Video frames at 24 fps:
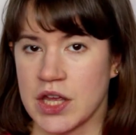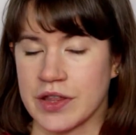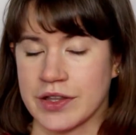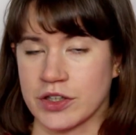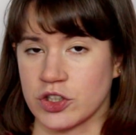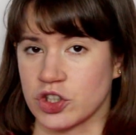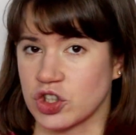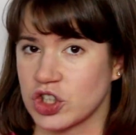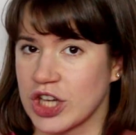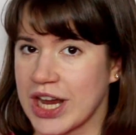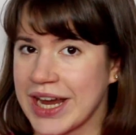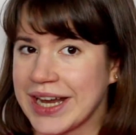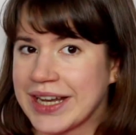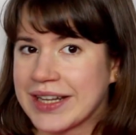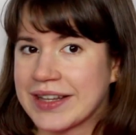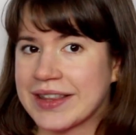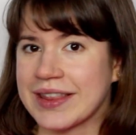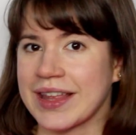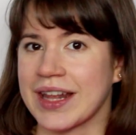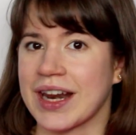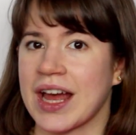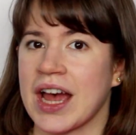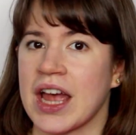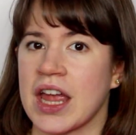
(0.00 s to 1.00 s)
The shades
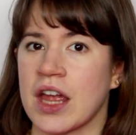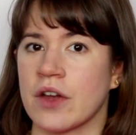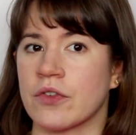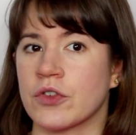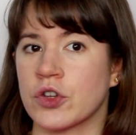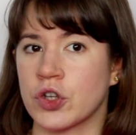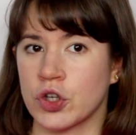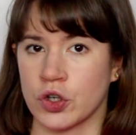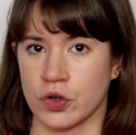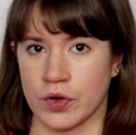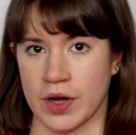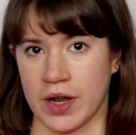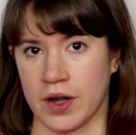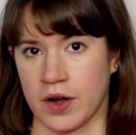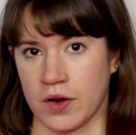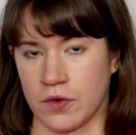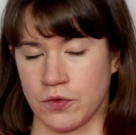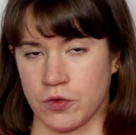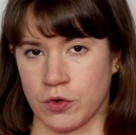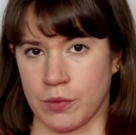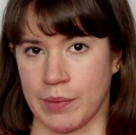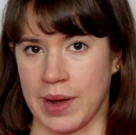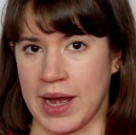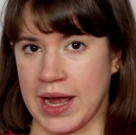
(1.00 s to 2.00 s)
that I have curated
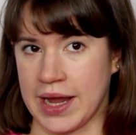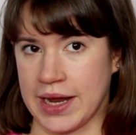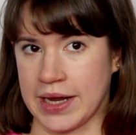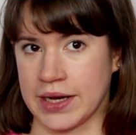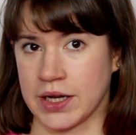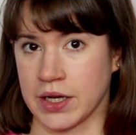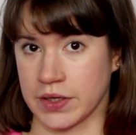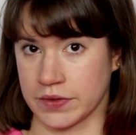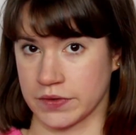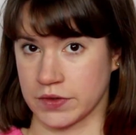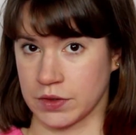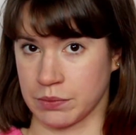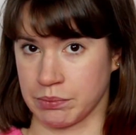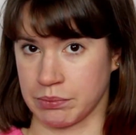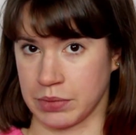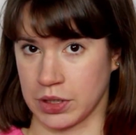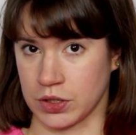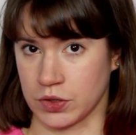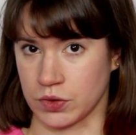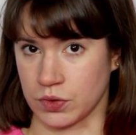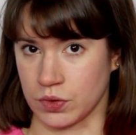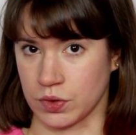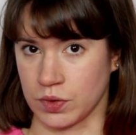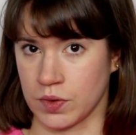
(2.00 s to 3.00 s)
for my custom
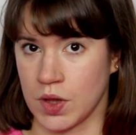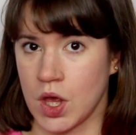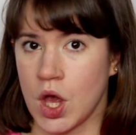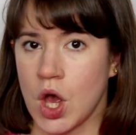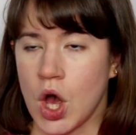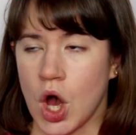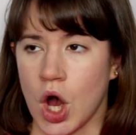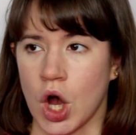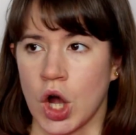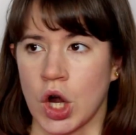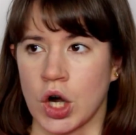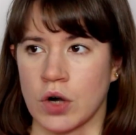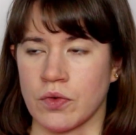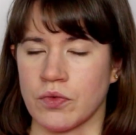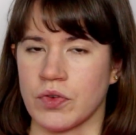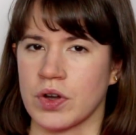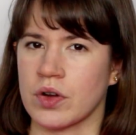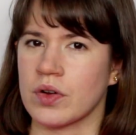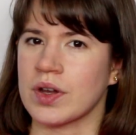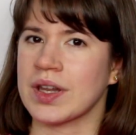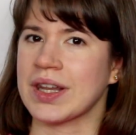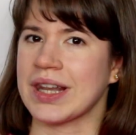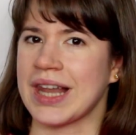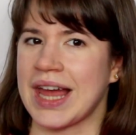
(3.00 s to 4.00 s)
bundle are
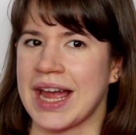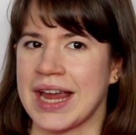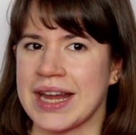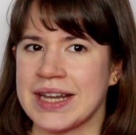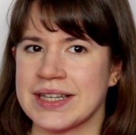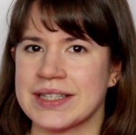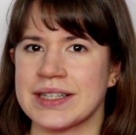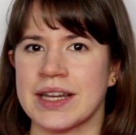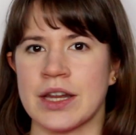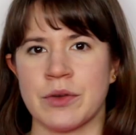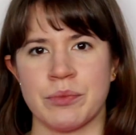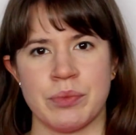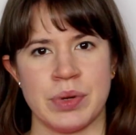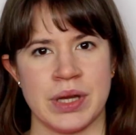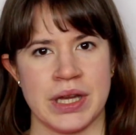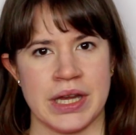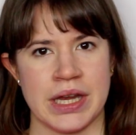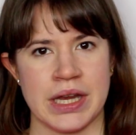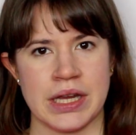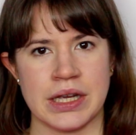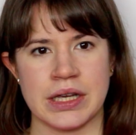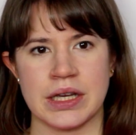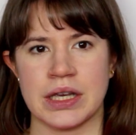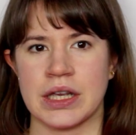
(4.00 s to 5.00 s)
very light and
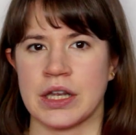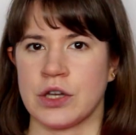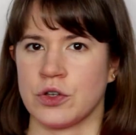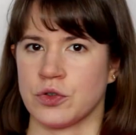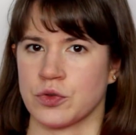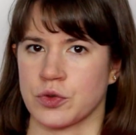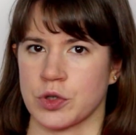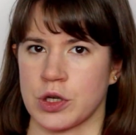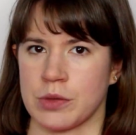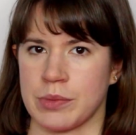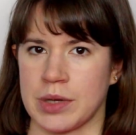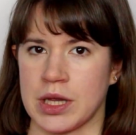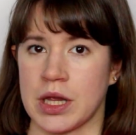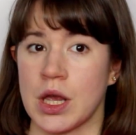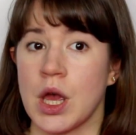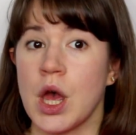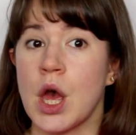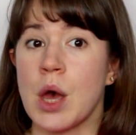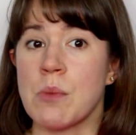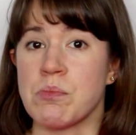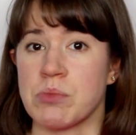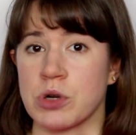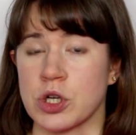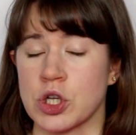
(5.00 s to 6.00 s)
pink and dreamy,
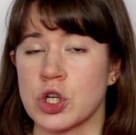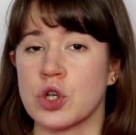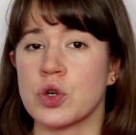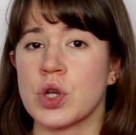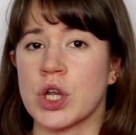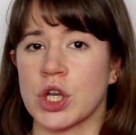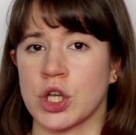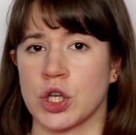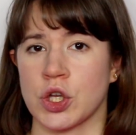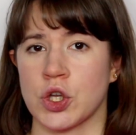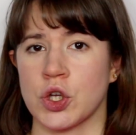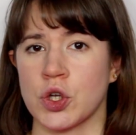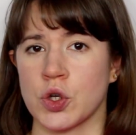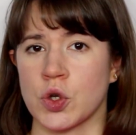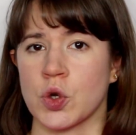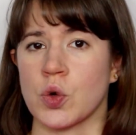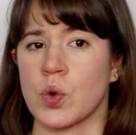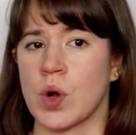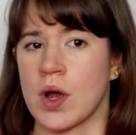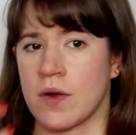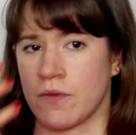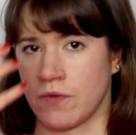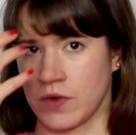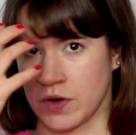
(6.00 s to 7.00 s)
but you can
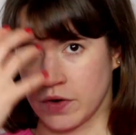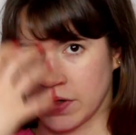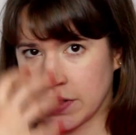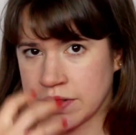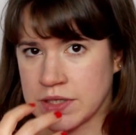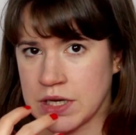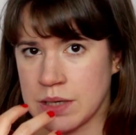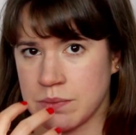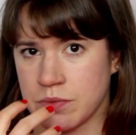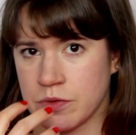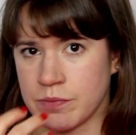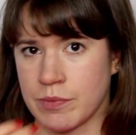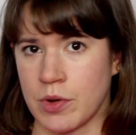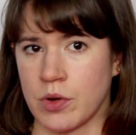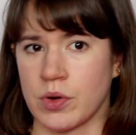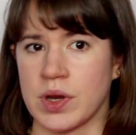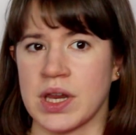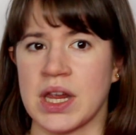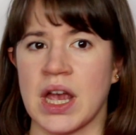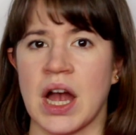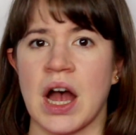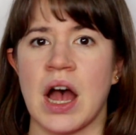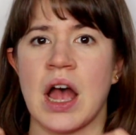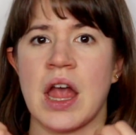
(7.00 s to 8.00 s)
do a very deep
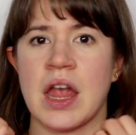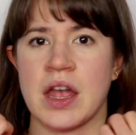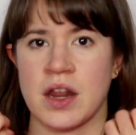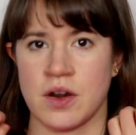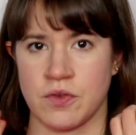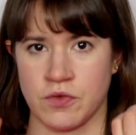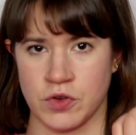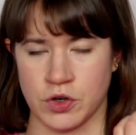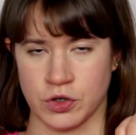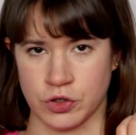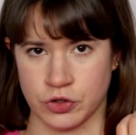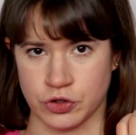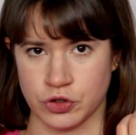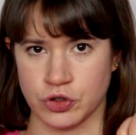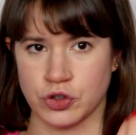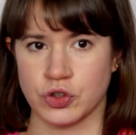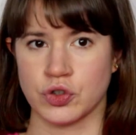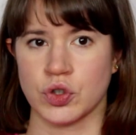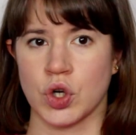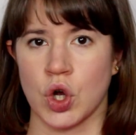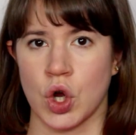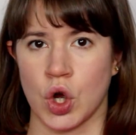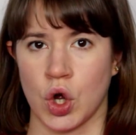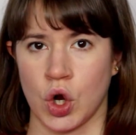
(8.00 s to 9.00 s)
smoky eye and a very
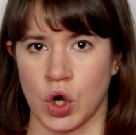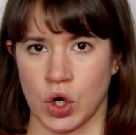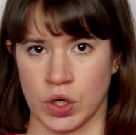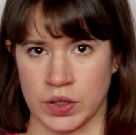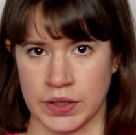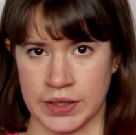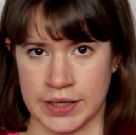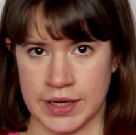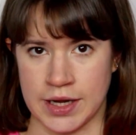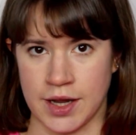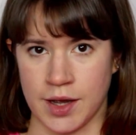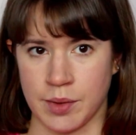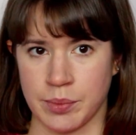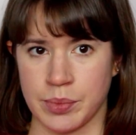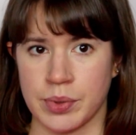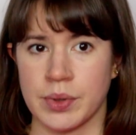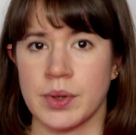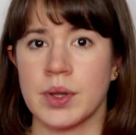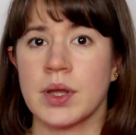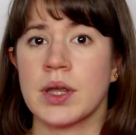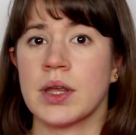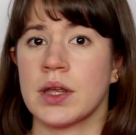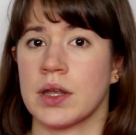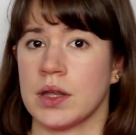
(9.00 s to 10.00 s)
strong lip
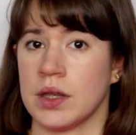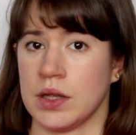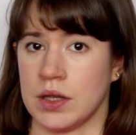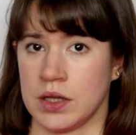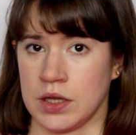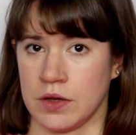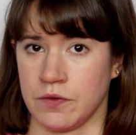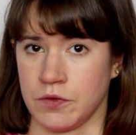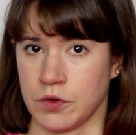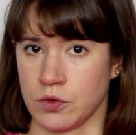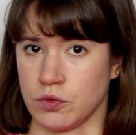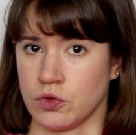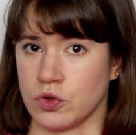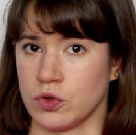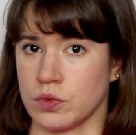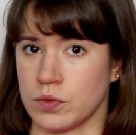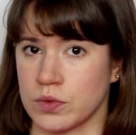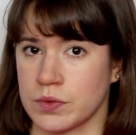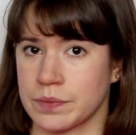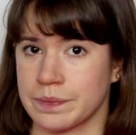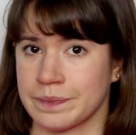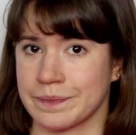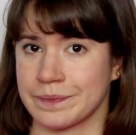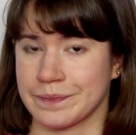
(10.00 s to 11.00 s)
if you
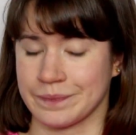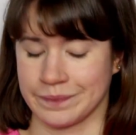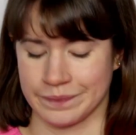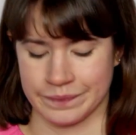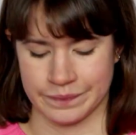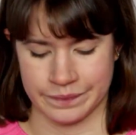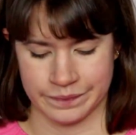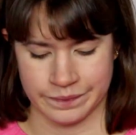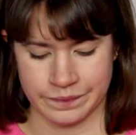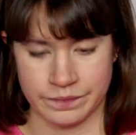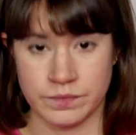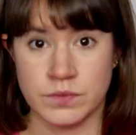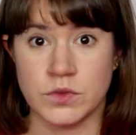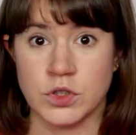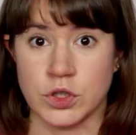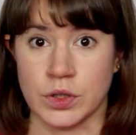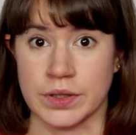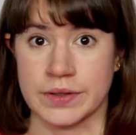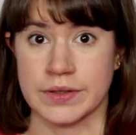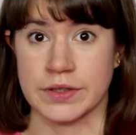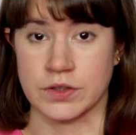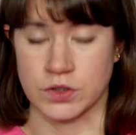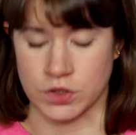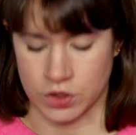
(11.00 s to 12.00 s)
choose. So
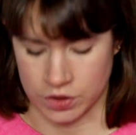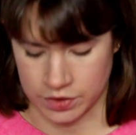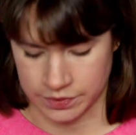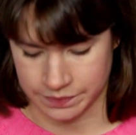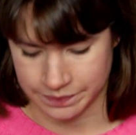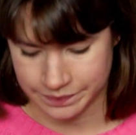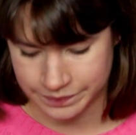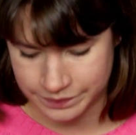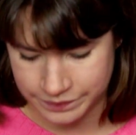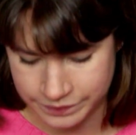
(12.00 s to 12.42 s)
let's get started.